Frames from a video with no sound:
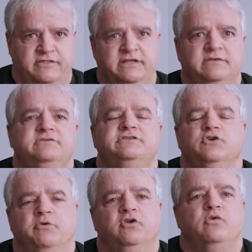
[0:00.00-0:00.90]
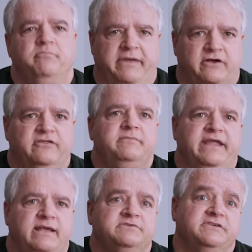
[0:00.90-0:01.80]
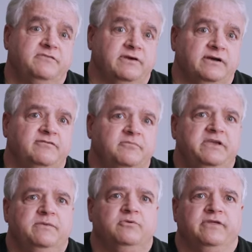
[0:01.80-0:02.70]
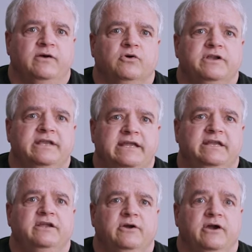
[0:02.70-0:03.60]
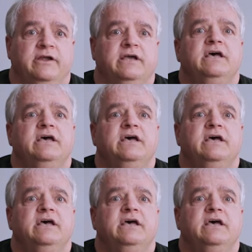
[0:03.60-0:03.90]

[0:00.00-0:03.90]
The Tribune would mail them names of the people that were in need in their area.